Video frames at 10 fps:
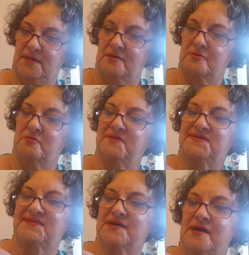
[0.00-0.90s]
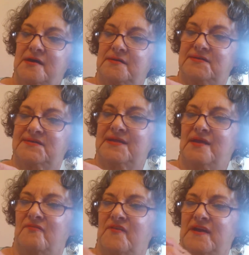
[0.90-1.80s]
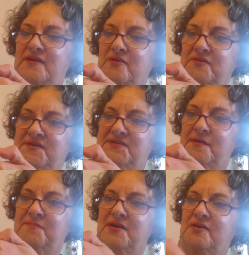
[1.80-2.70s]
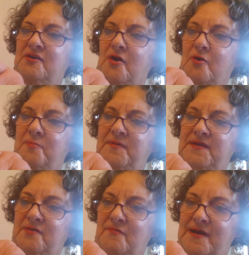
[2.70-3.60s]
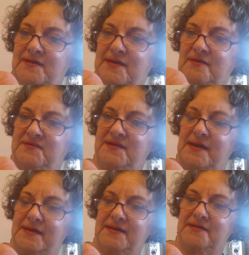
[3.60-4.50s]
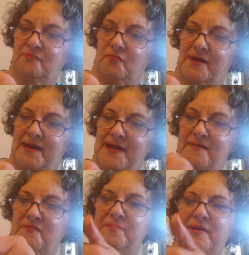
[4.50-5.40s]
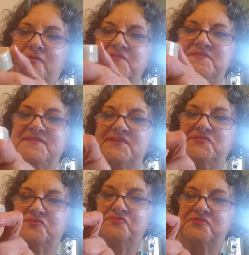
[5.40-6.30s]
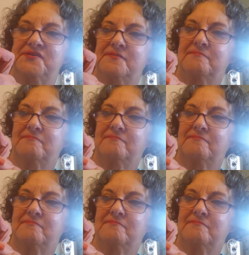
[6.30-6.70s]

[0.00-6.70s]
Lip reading: Oh, it's got cellophane on it, so I'm not going to open it right now until I get where I have a pair of scissors